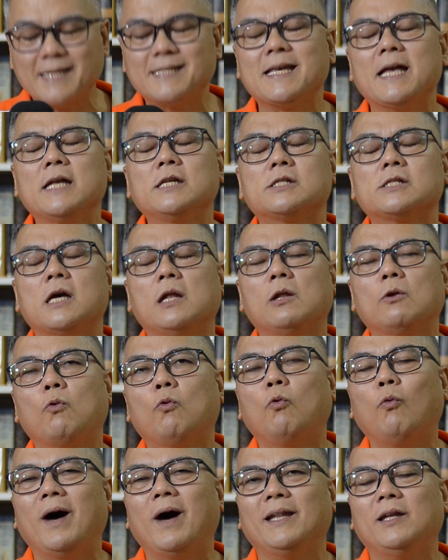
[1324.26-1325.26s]
essential
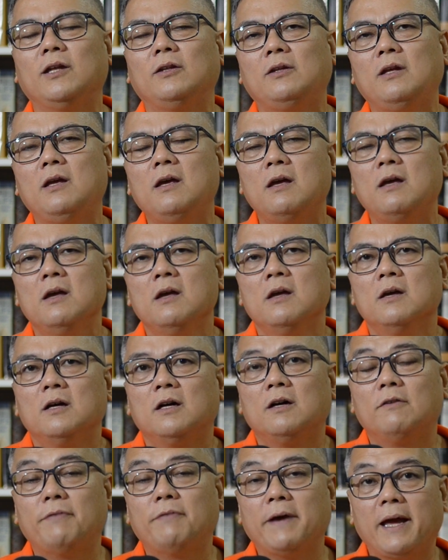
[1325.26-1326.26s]
quality
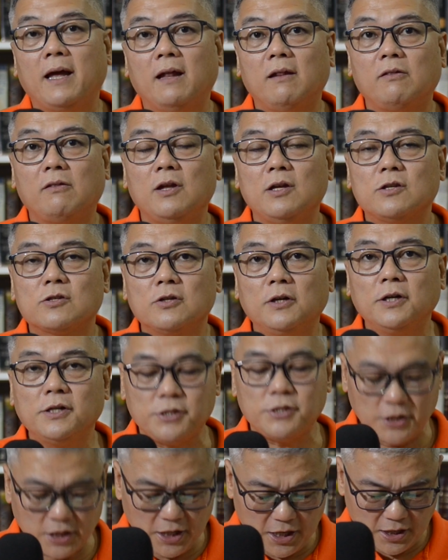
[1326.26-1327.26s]
of a healthy
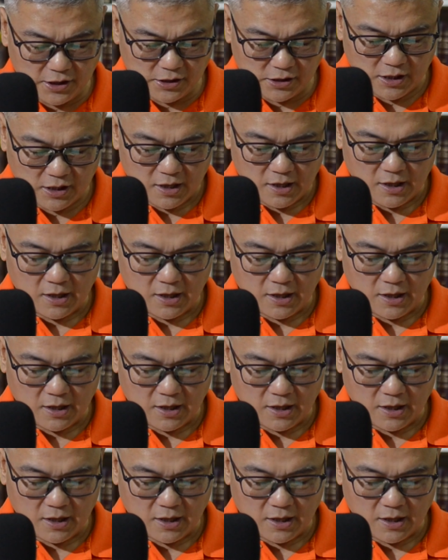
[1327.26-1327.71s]
church is